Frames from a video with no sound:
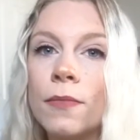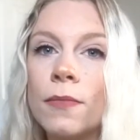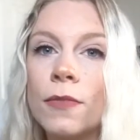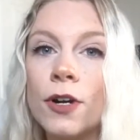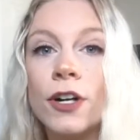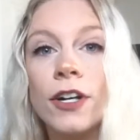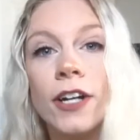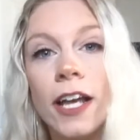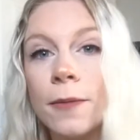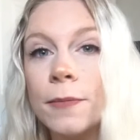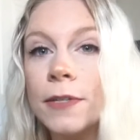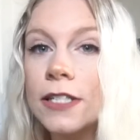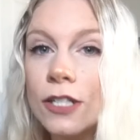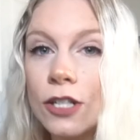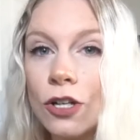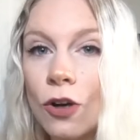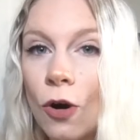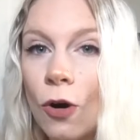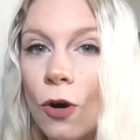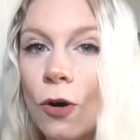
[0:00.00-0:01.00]
her name is
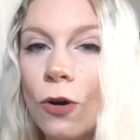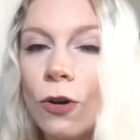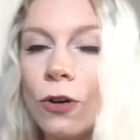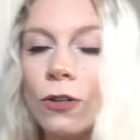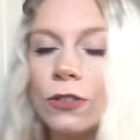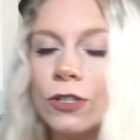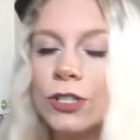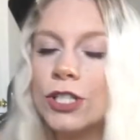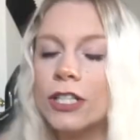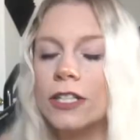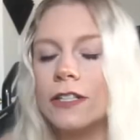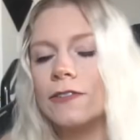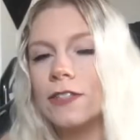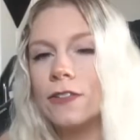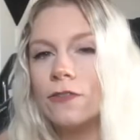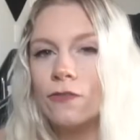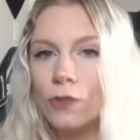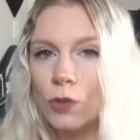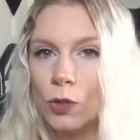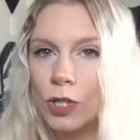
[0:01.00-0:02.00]
Nicole. She lives
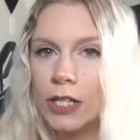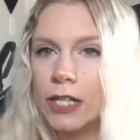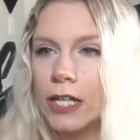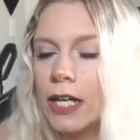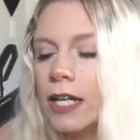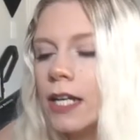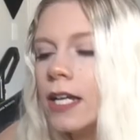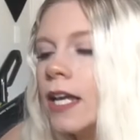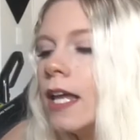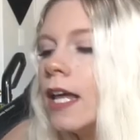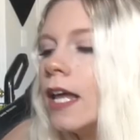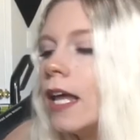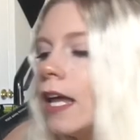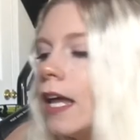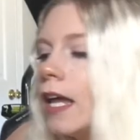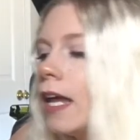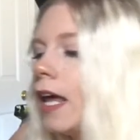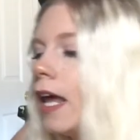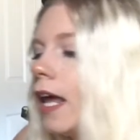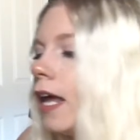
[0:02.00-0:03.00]
in Florida
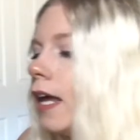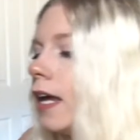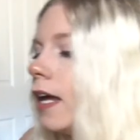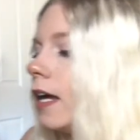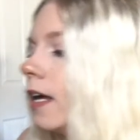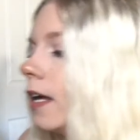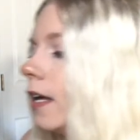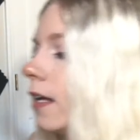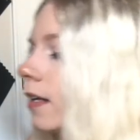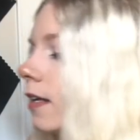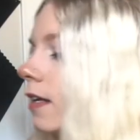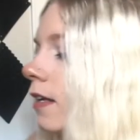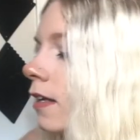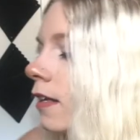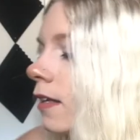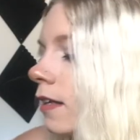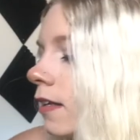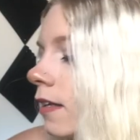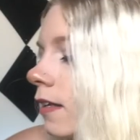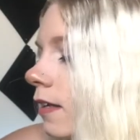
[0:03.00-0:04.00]
and
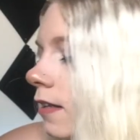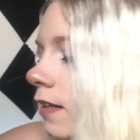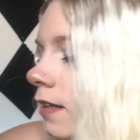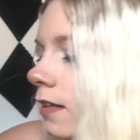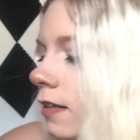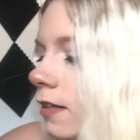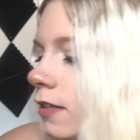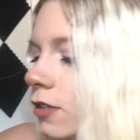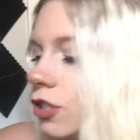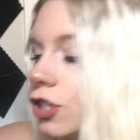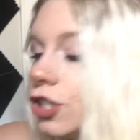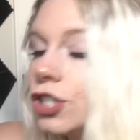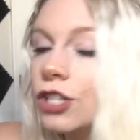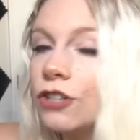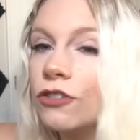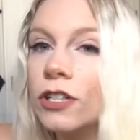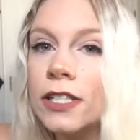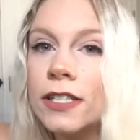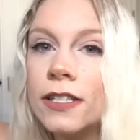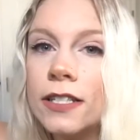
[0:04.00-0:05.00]
she
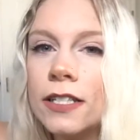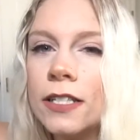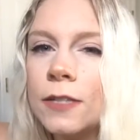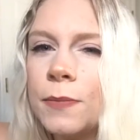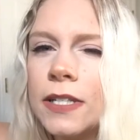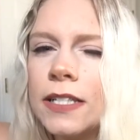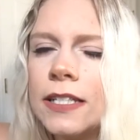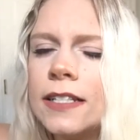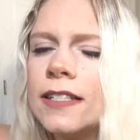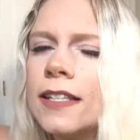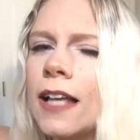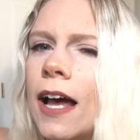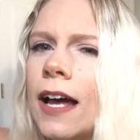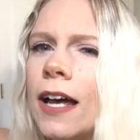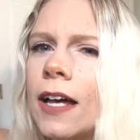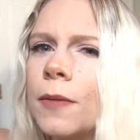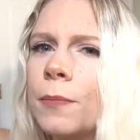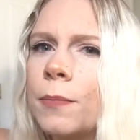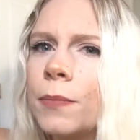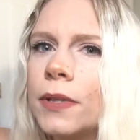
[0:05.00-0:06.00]
runs this business,
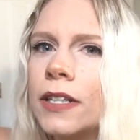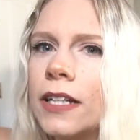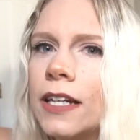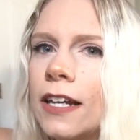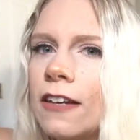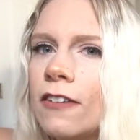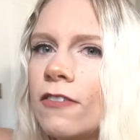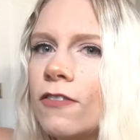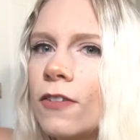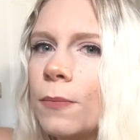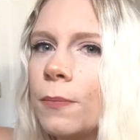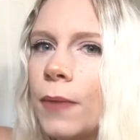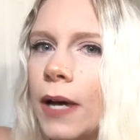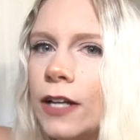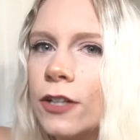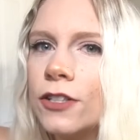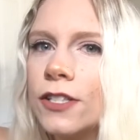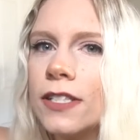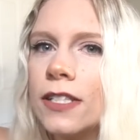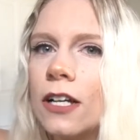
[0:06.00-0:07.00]
I believe,
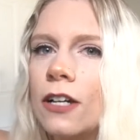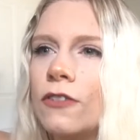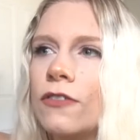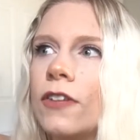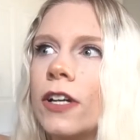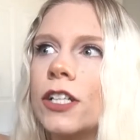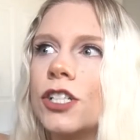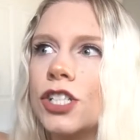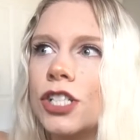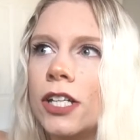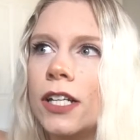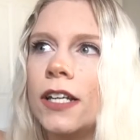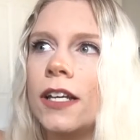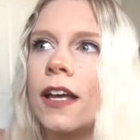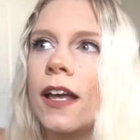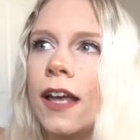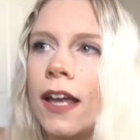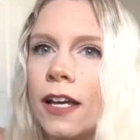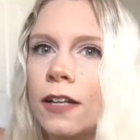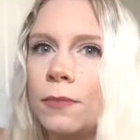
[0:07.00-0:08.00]
by herself. Like,
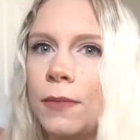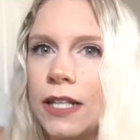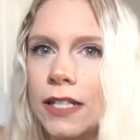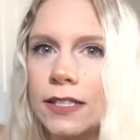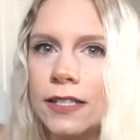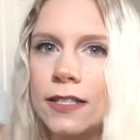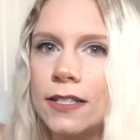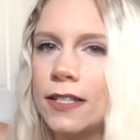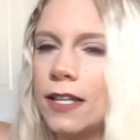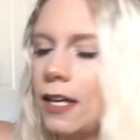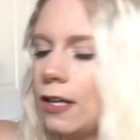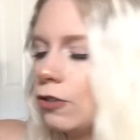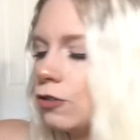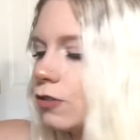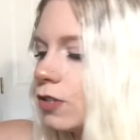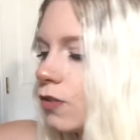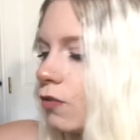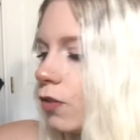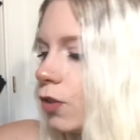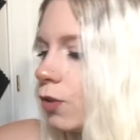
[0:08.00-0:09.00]
she hand makes these
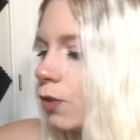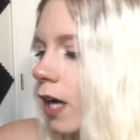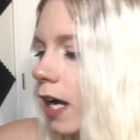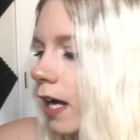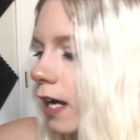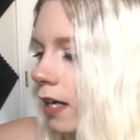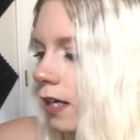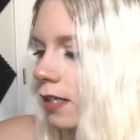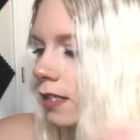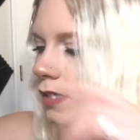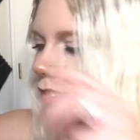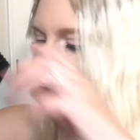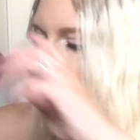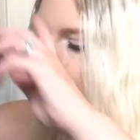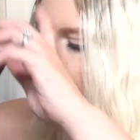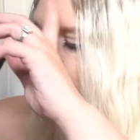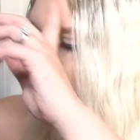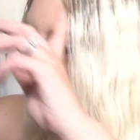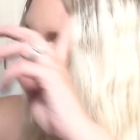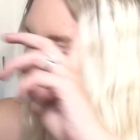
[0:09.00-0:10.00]
candles for you guys.
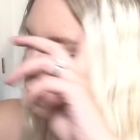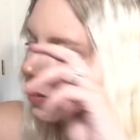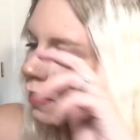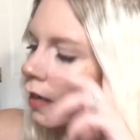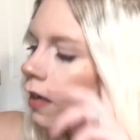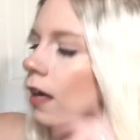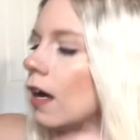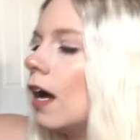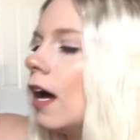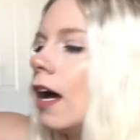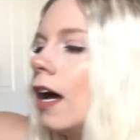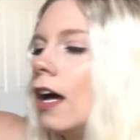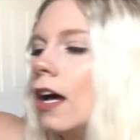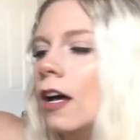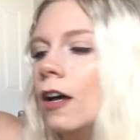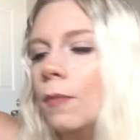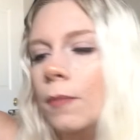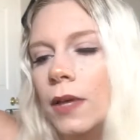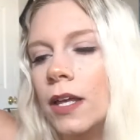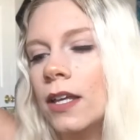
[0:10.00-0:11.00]

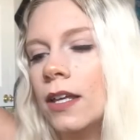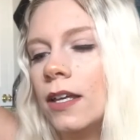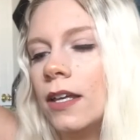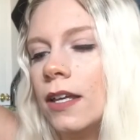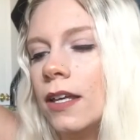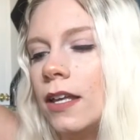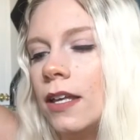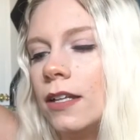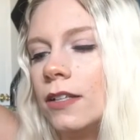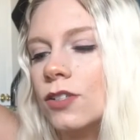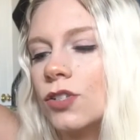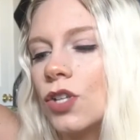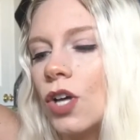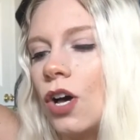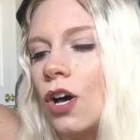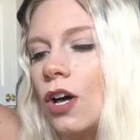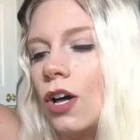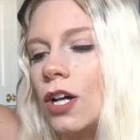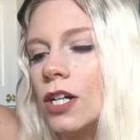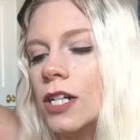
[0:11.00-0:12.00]
It is
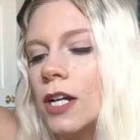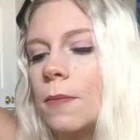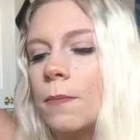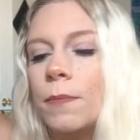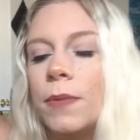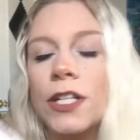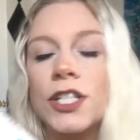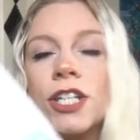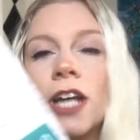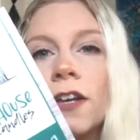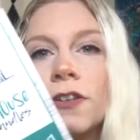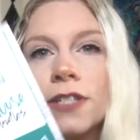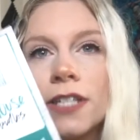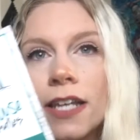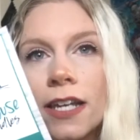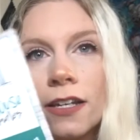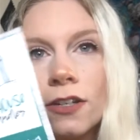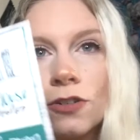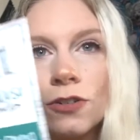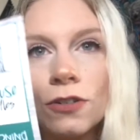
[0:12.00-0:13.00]
called Beach House
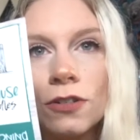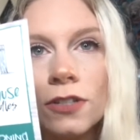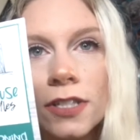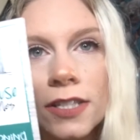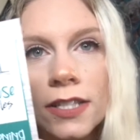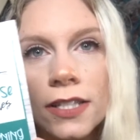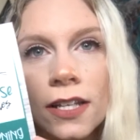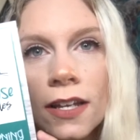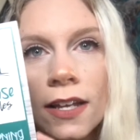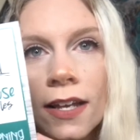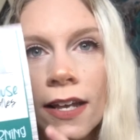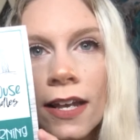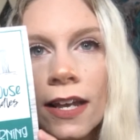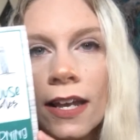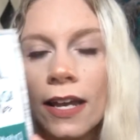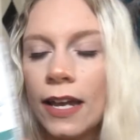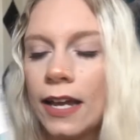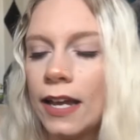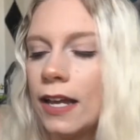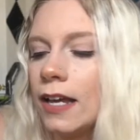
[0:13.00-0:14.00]
Candles
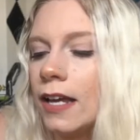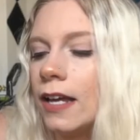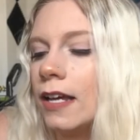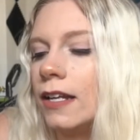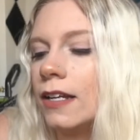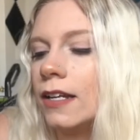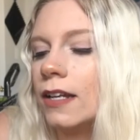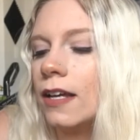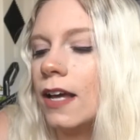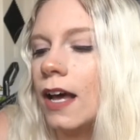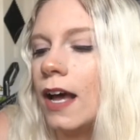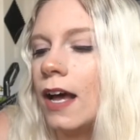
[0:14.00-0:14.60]
and